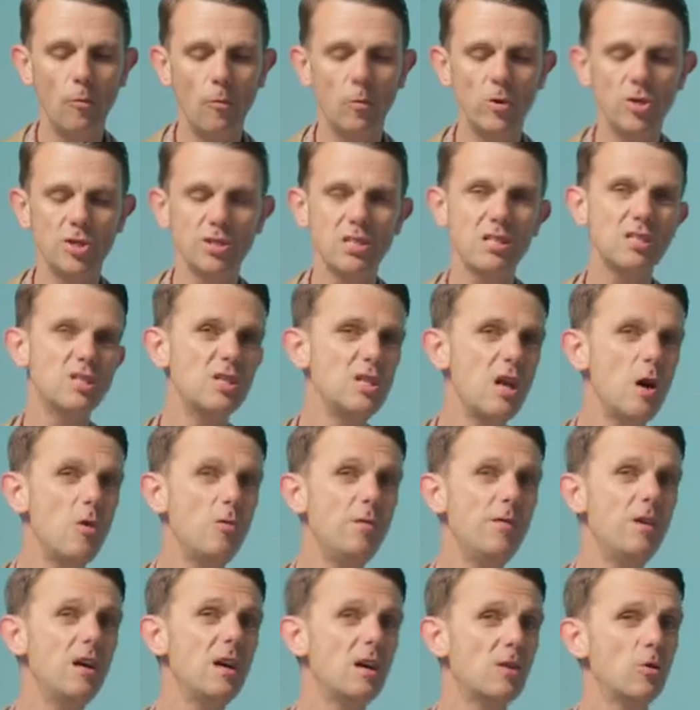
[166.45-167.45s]
which says
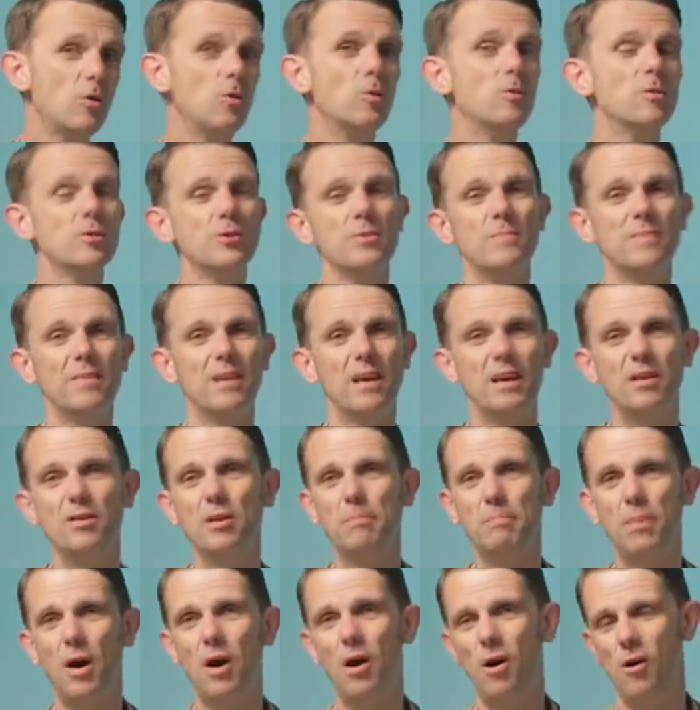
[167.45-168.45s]
no vehicles
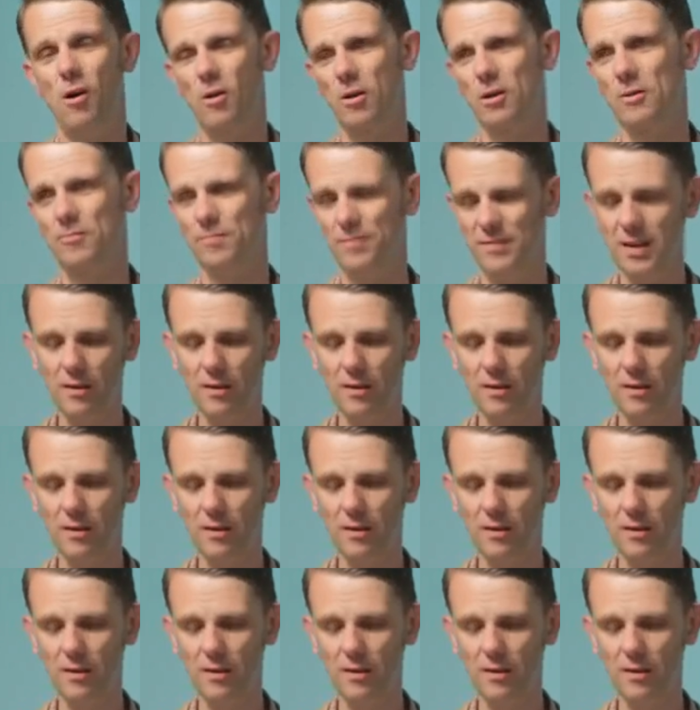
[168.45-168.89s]
in the park.